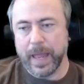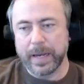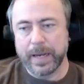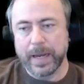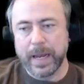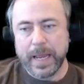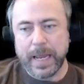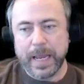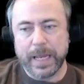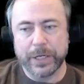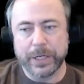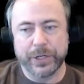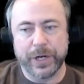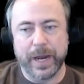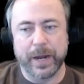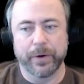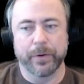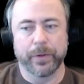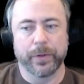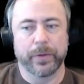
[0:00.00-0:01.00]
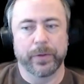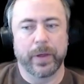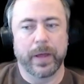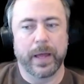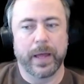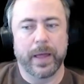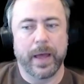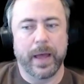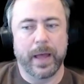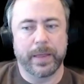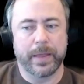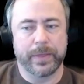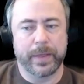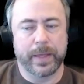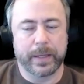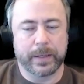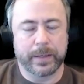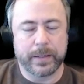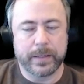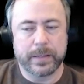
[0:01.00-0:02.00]
And in general, I
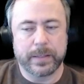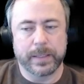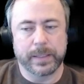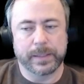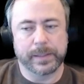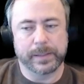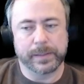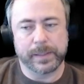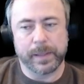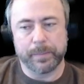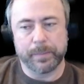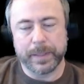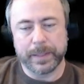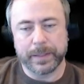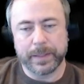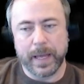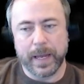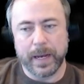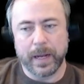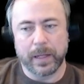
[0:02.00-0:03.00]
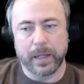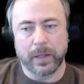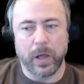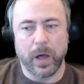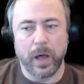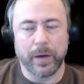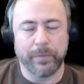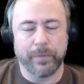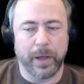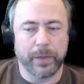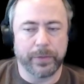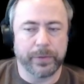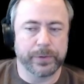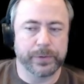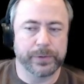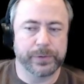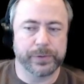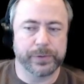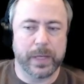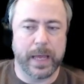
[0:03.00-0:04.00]
think this is something that a lot of
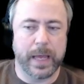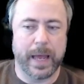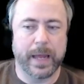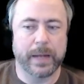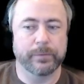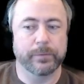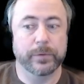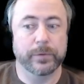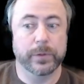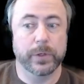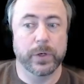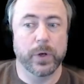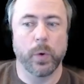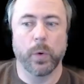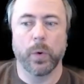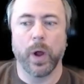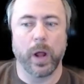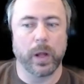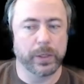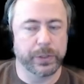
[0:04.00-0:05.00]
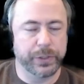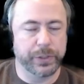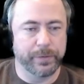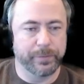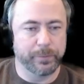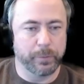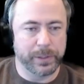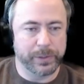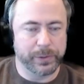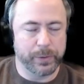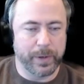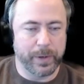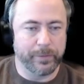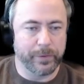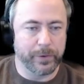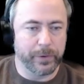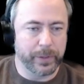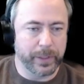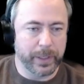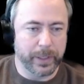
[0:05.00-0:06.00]
authors had no knowledge of
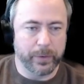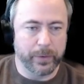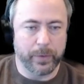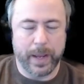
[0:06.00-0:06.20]
whatsoever,